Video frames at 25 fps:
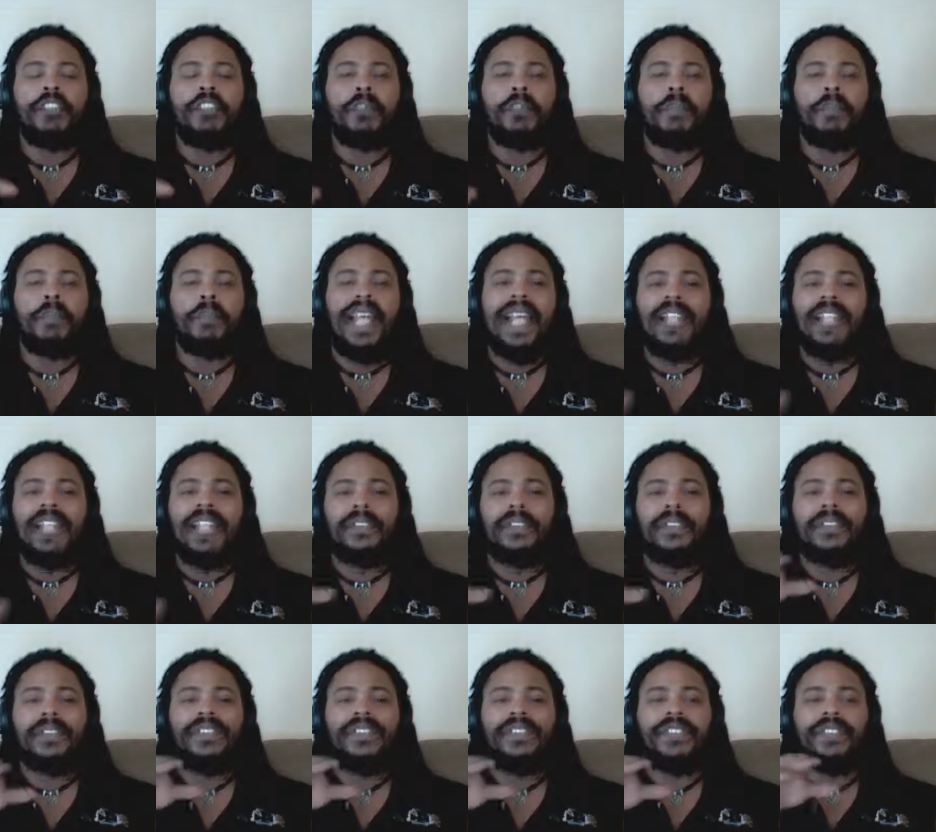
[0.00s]

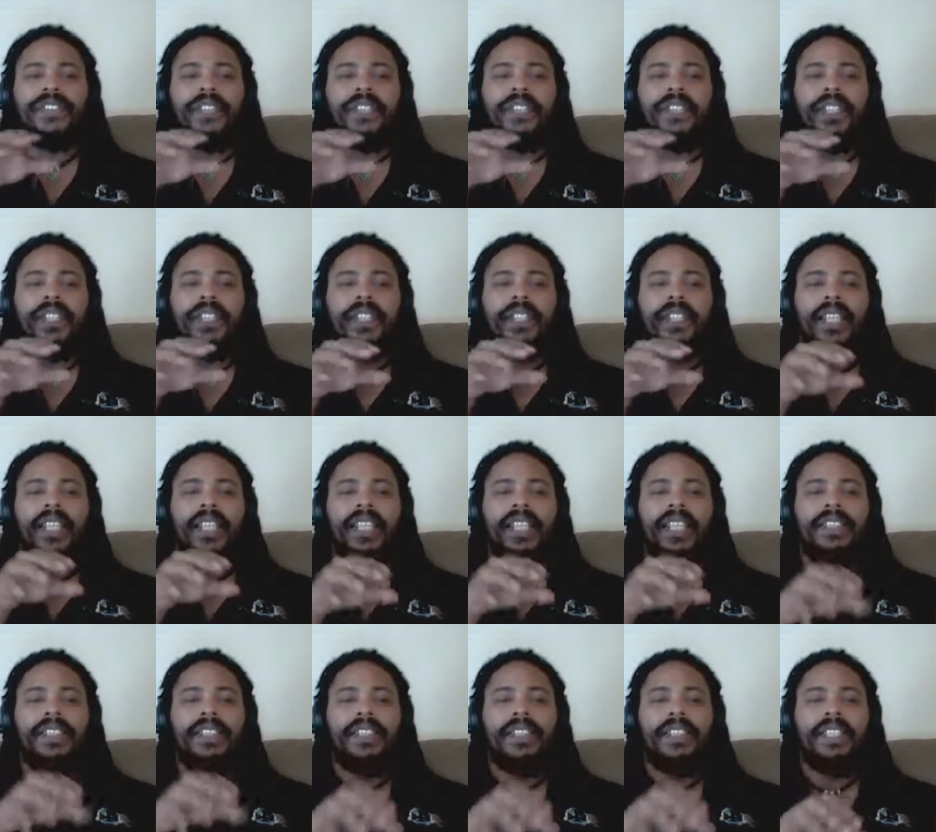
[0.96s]
patterns is
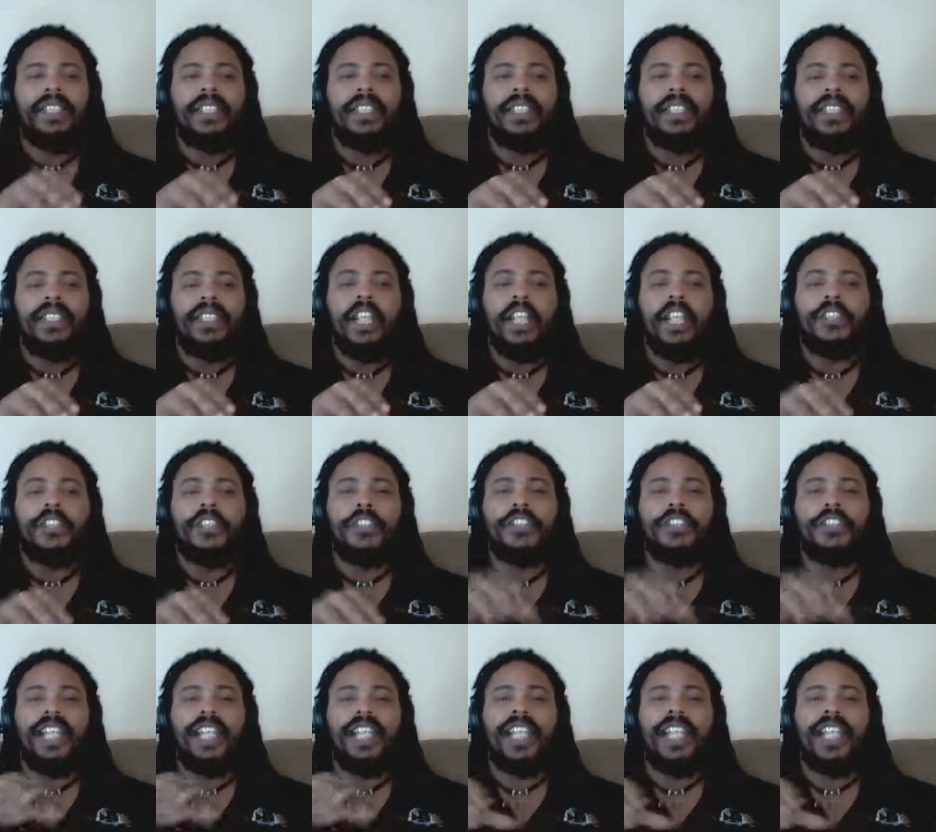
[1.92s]

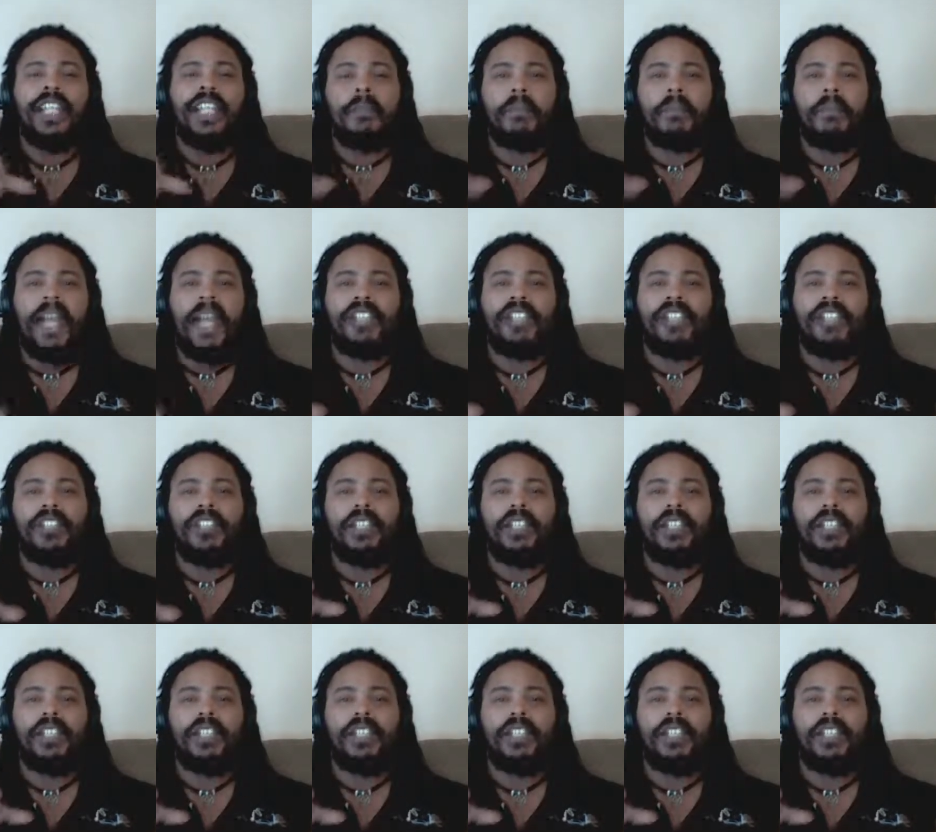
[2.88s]
understanding magic.